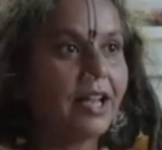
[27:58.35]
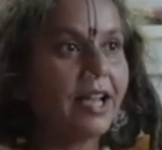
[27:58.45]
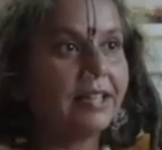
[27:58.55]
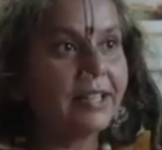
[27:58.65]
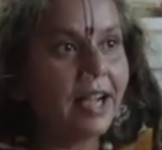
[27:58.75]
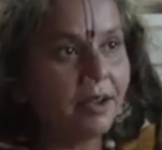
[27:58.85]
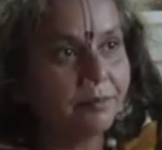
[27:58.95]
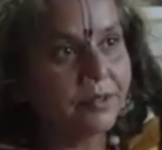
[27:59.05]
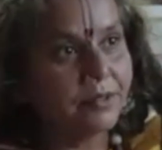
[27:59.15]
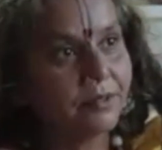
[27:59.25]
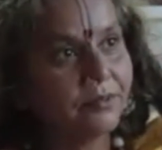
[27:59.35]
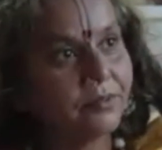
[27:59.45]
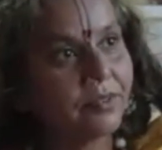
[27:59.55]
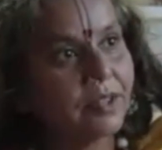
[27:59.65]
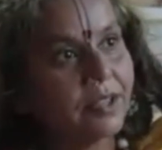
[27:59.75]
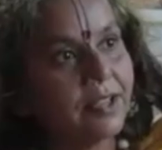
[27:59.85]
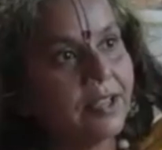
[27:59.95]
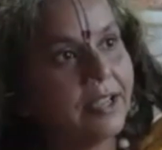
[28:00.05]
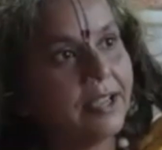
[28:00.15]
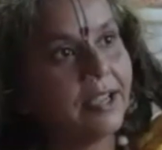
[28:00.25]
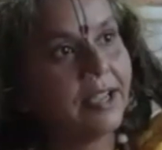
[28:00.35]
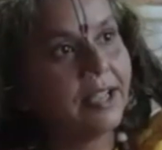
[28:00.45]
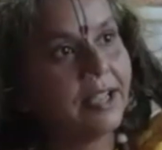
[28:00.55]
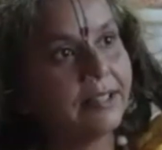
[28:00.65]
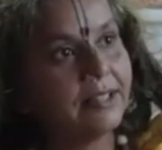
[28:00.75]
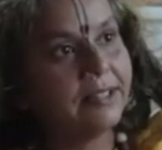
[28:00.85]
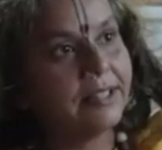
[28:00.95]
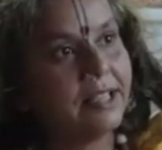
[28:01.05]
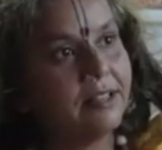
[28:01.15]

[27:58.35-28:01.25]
and comes and then